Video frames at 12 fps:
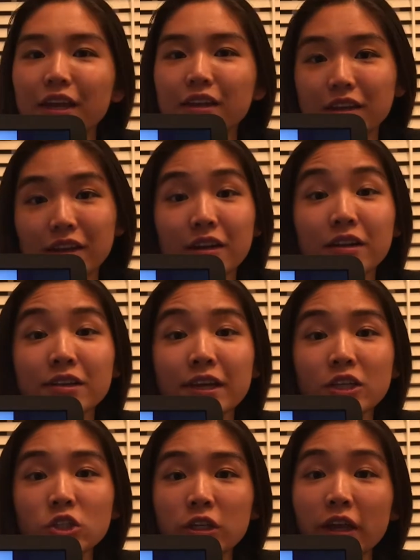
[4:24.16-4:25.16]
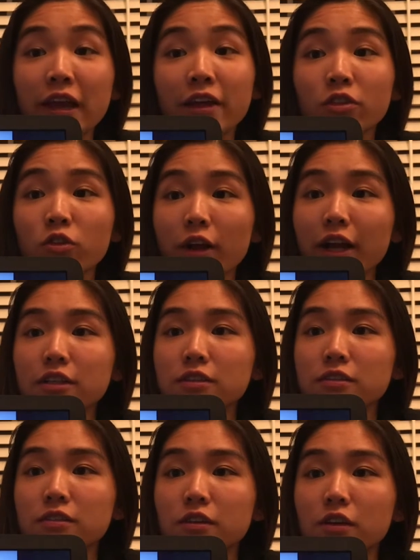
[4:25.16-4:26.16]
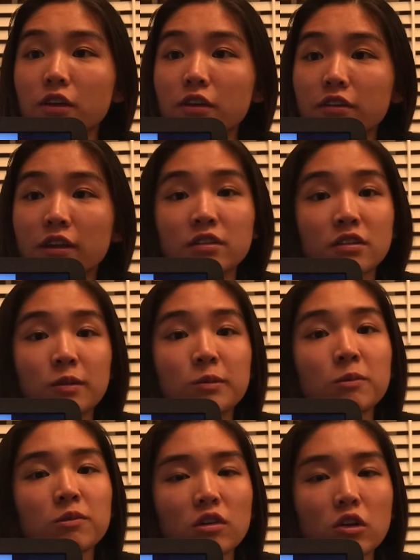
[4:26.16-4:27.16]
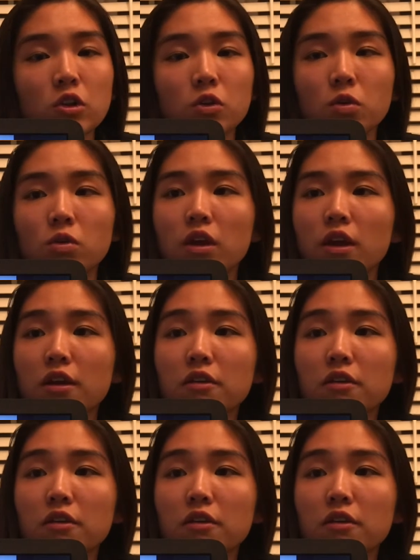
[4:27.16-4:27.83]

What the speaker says: In inhalation anthrax, the signs and symptoms include